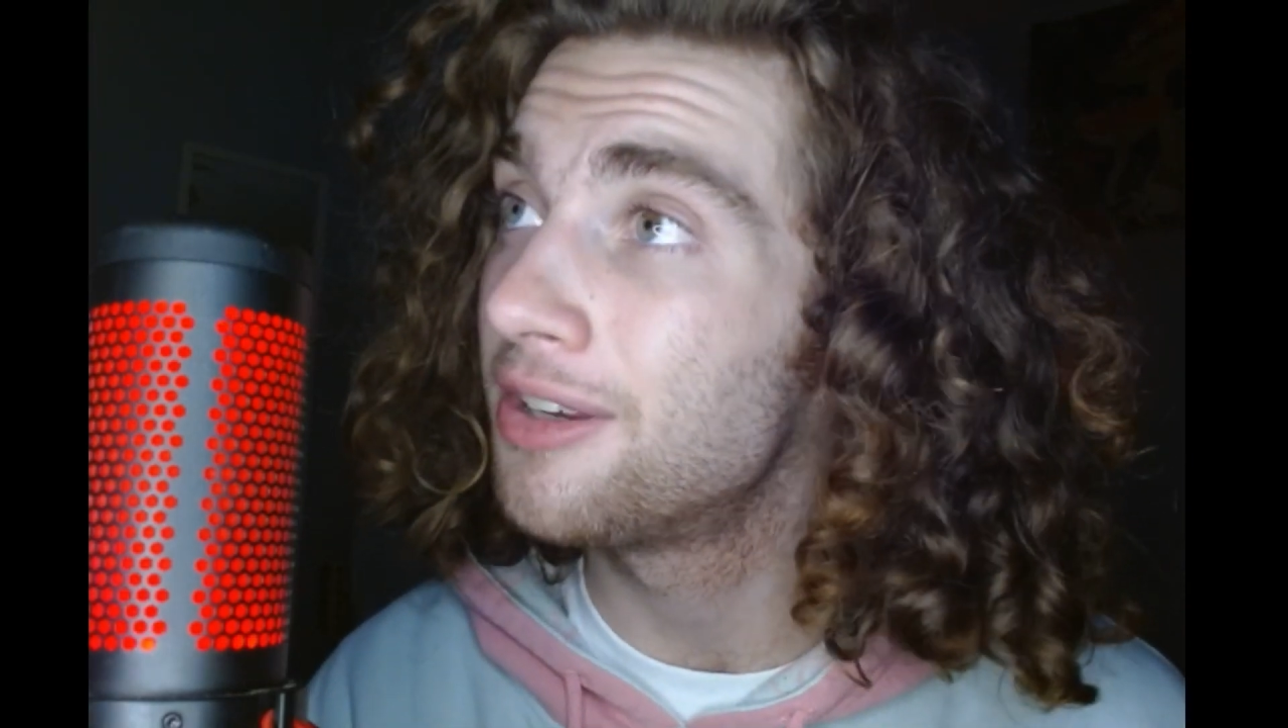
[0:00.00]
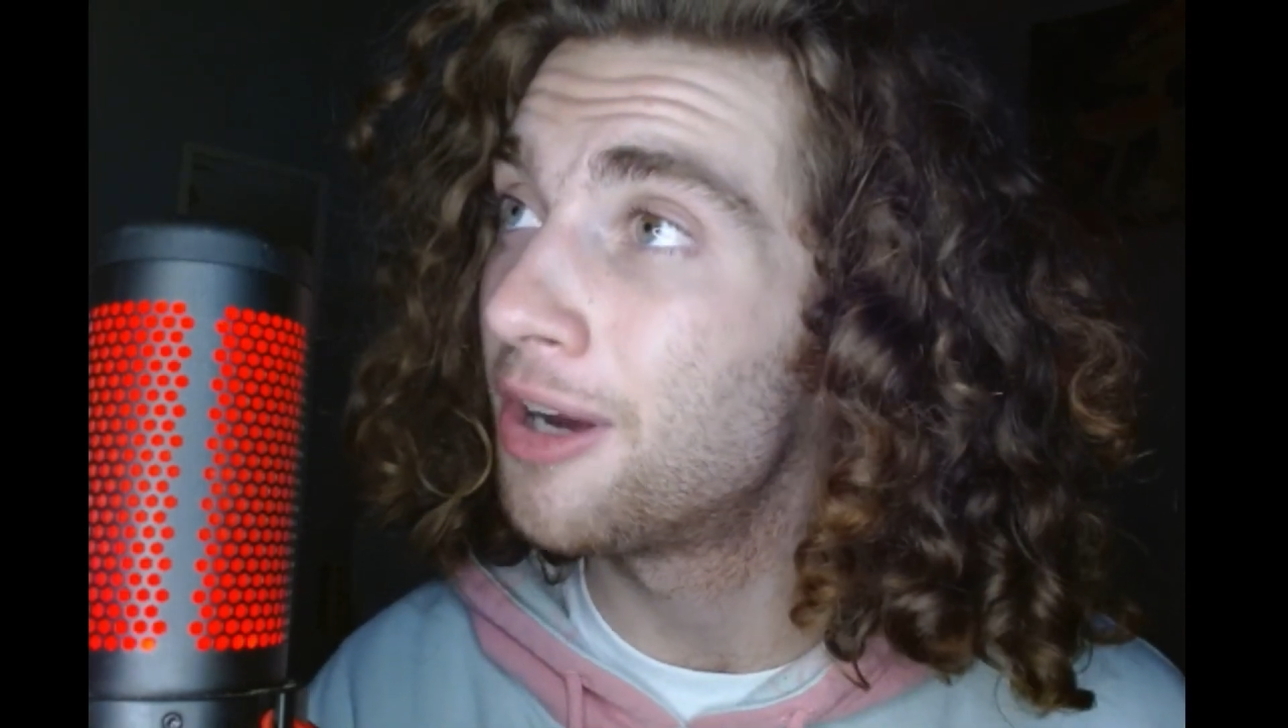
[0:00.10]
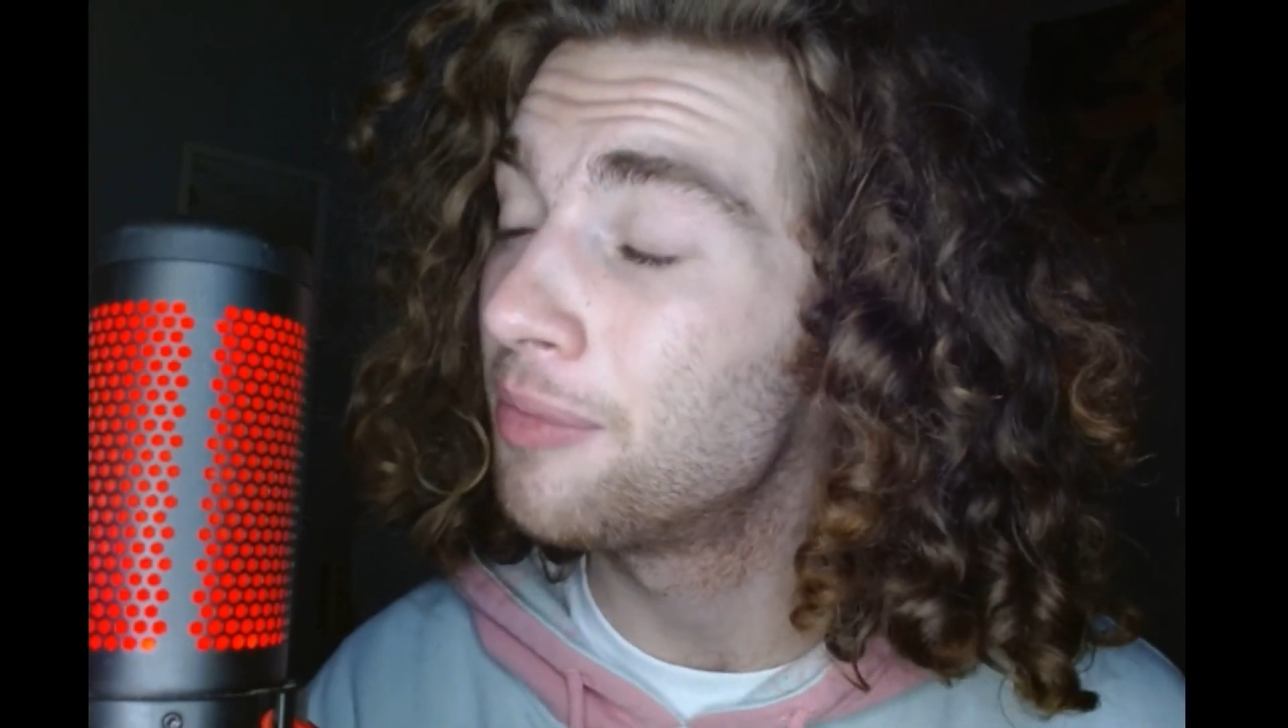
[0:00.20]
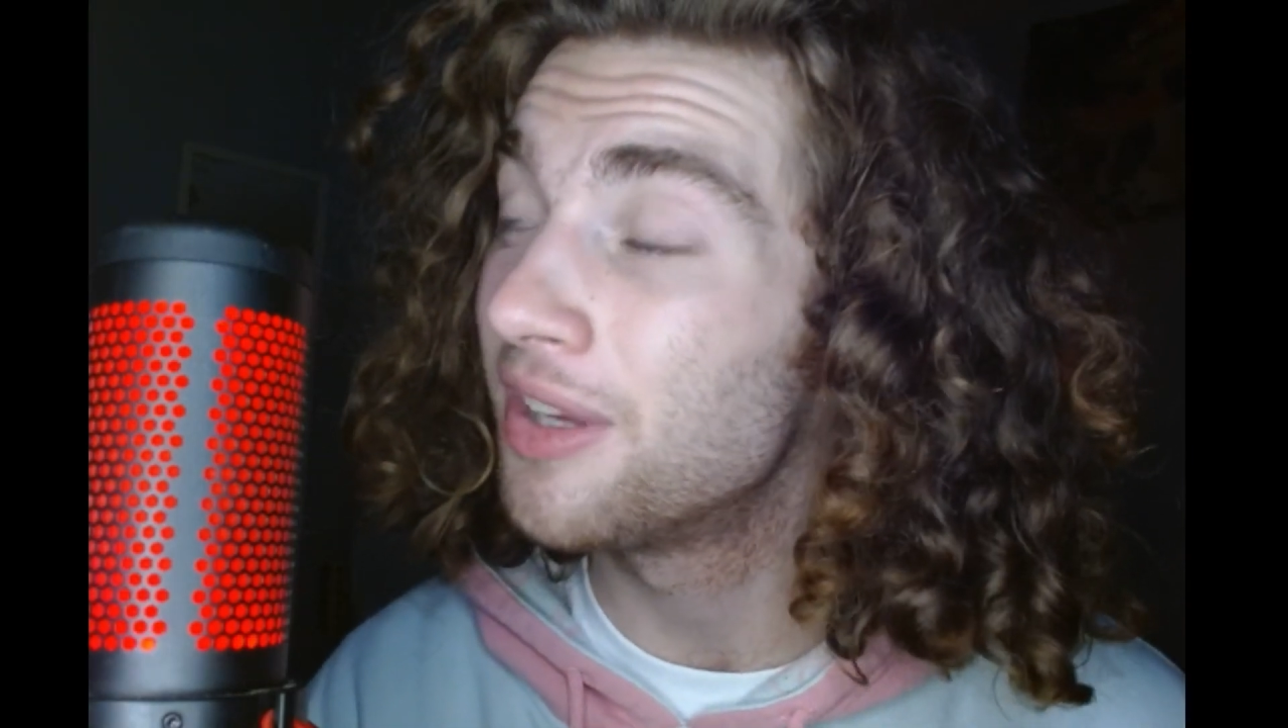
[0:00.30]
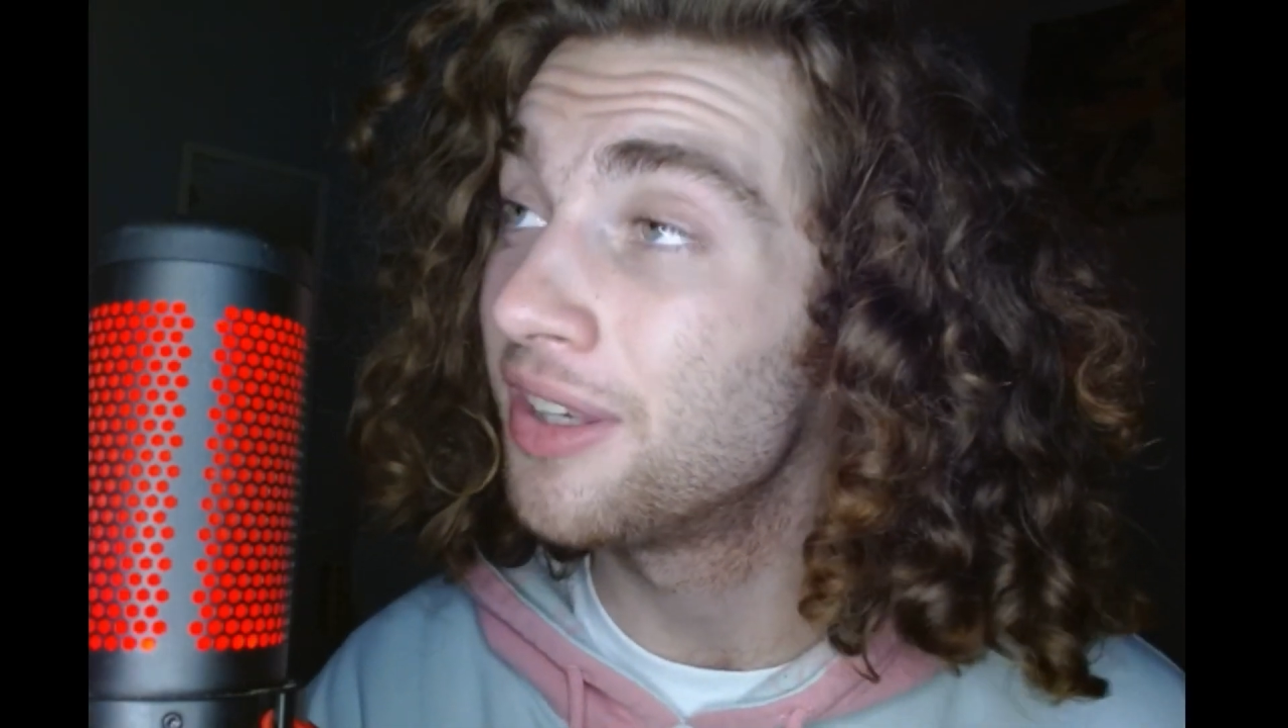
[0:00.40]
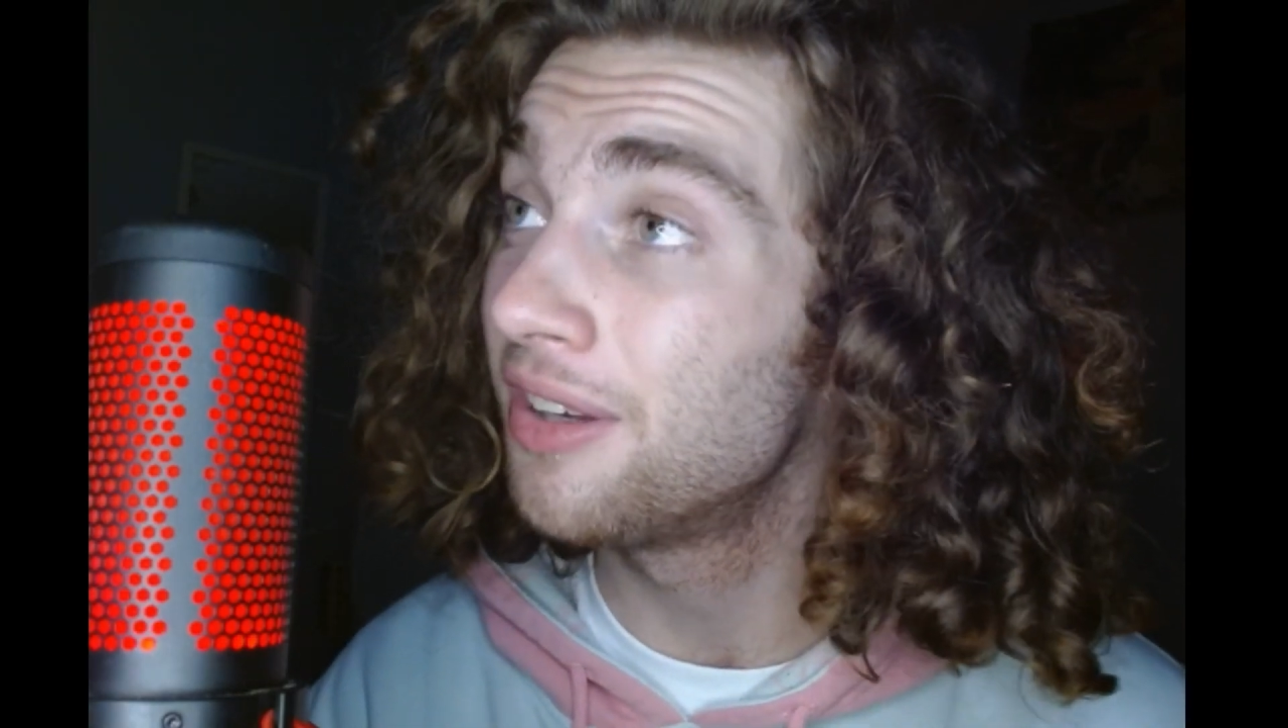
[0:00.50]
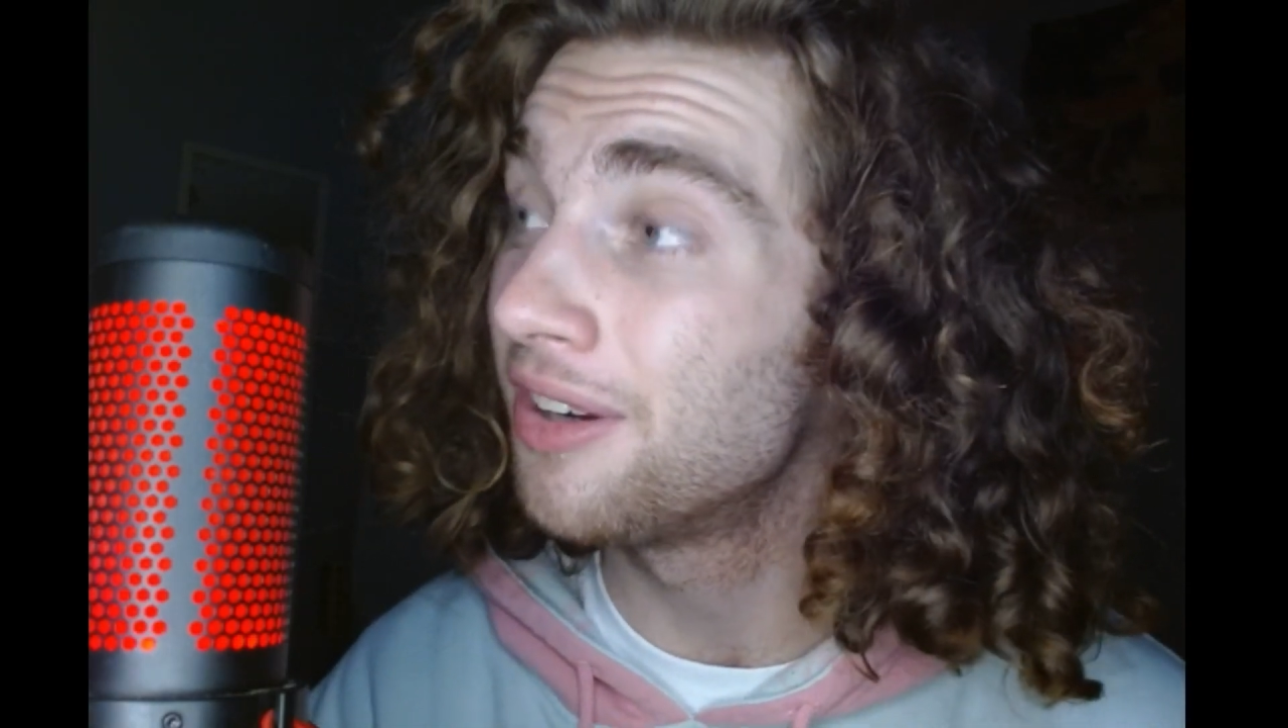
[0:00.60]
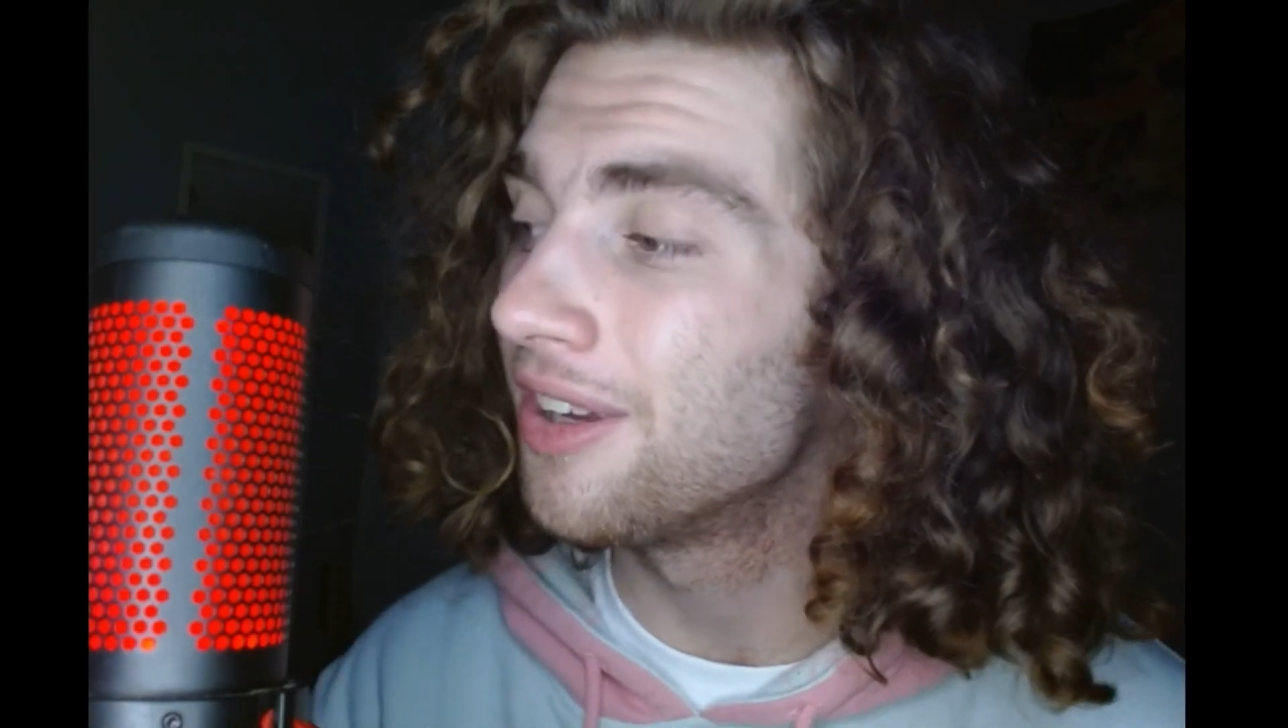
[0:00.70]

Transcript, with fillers: you all being there.